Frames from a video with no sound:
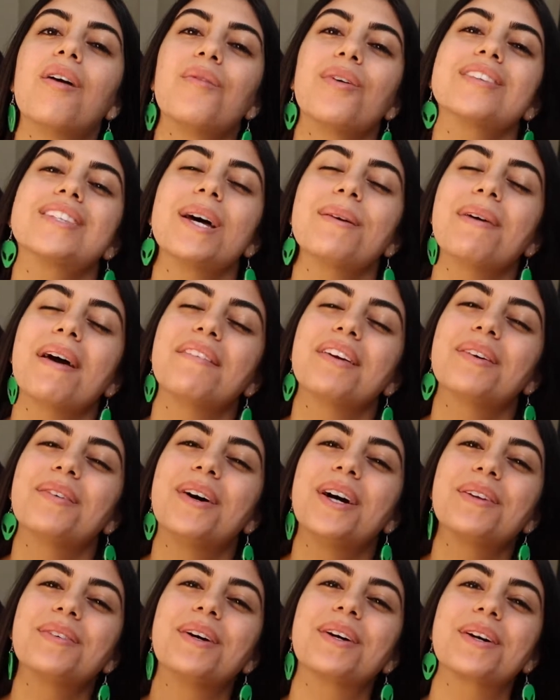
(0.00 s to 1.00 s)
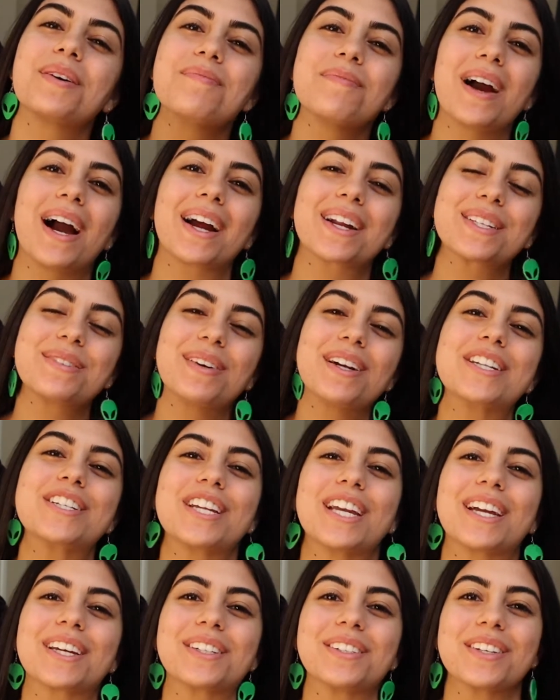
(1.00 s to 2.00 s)
What's up everyone? Welcome back to my
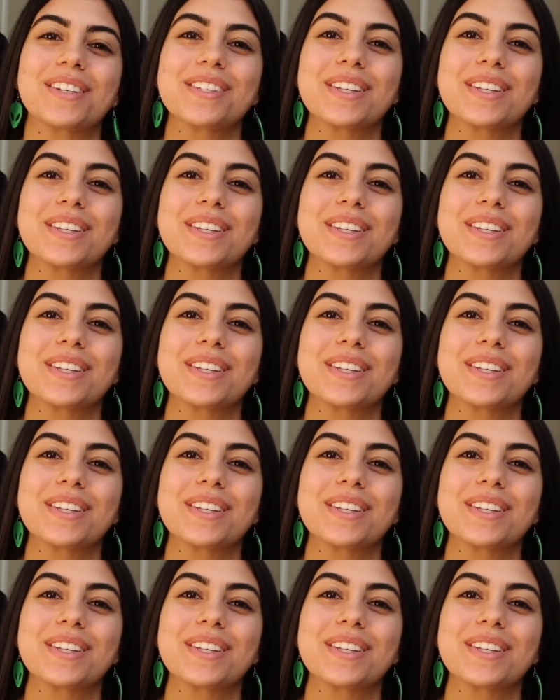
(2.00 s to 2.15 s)
channel.